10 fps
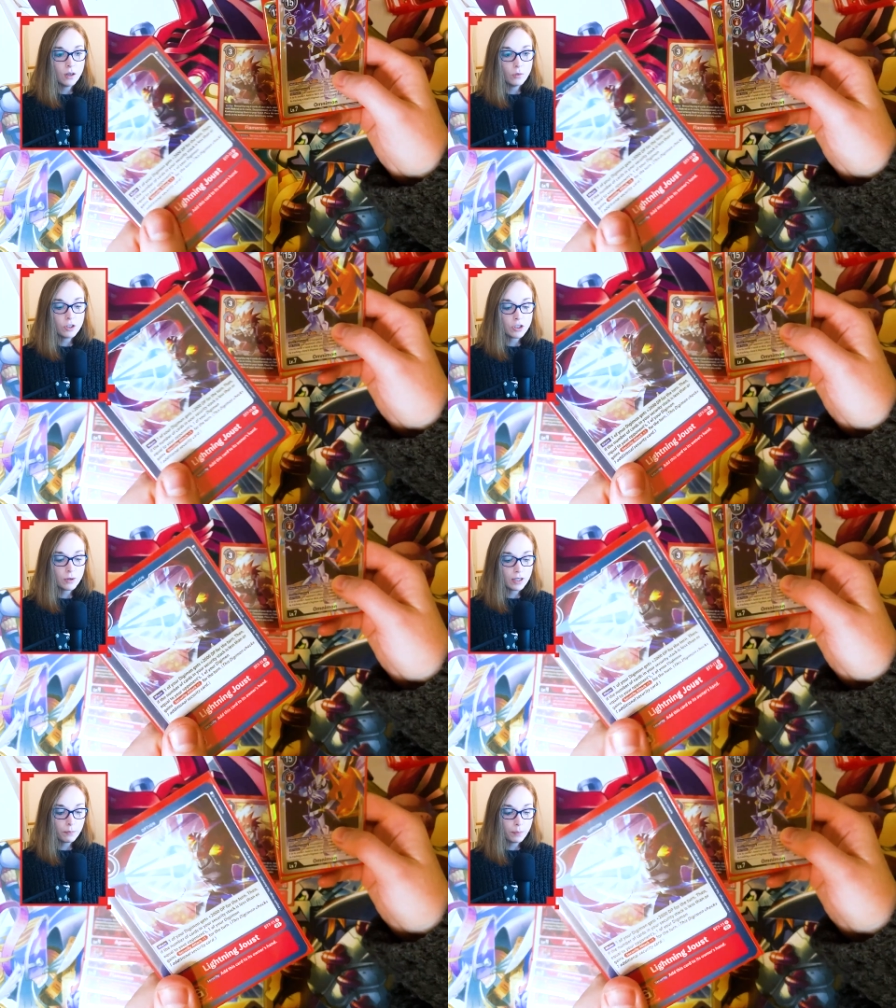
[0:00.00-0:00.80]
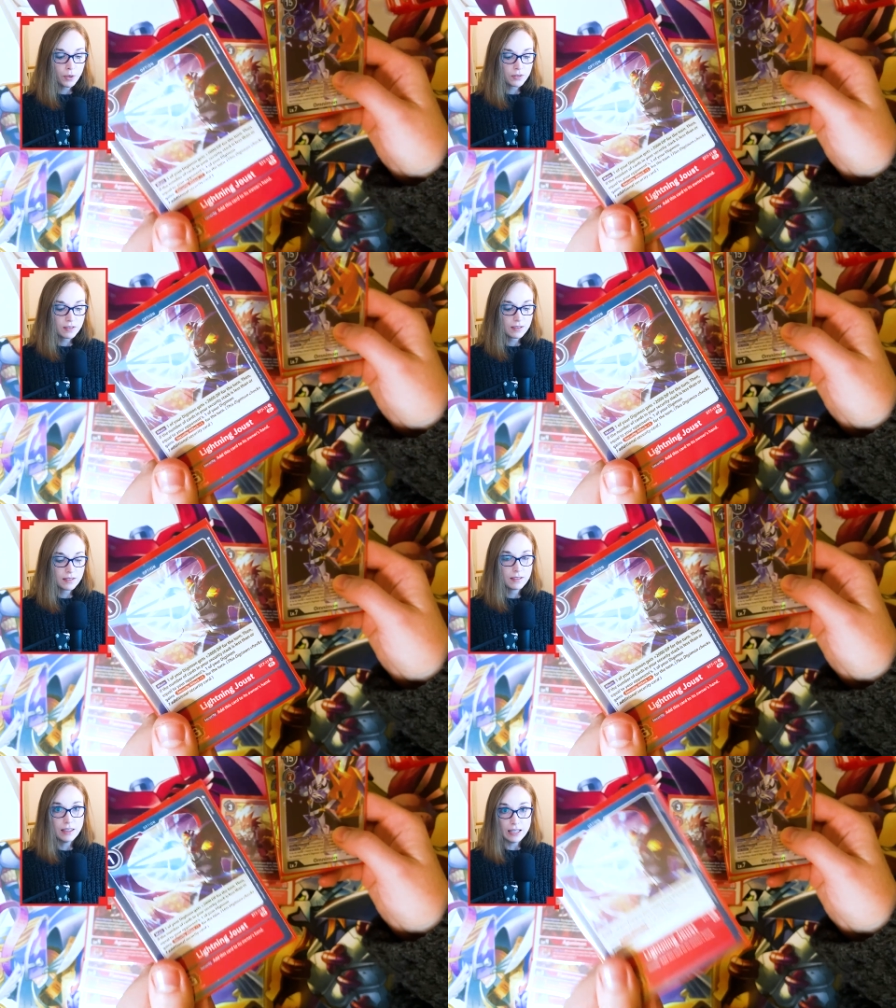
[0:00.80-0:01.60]
which puts
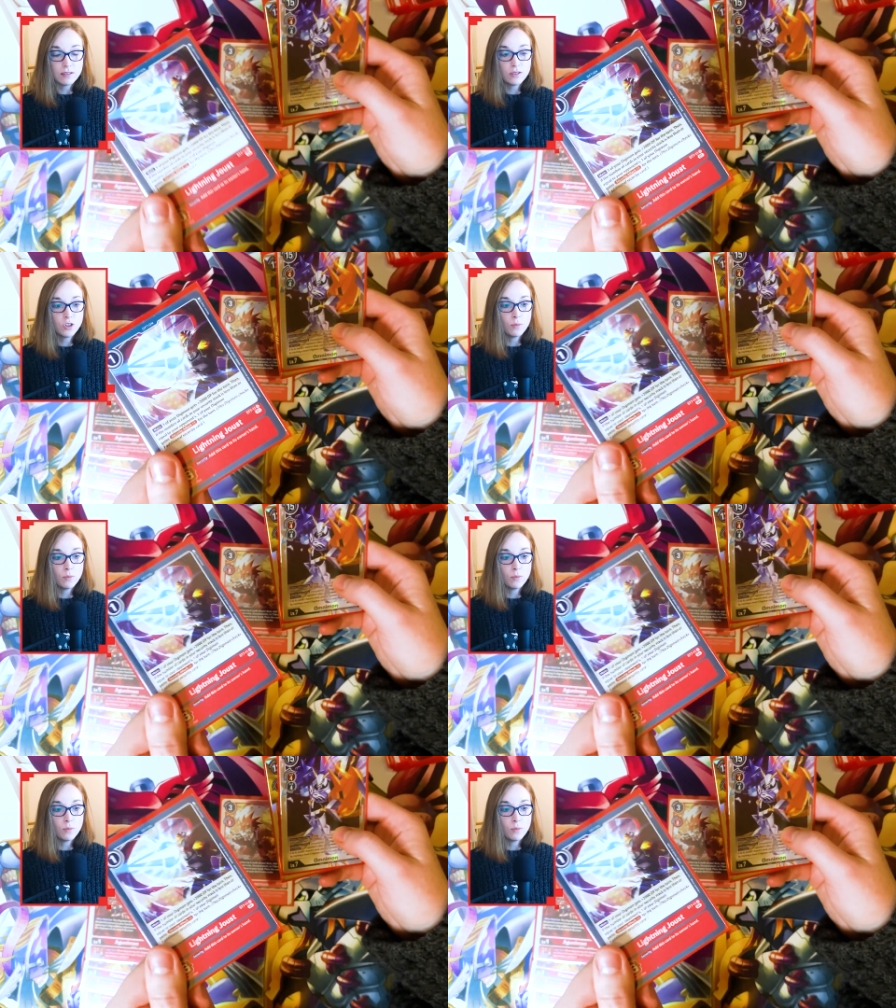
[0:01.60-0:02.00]
this to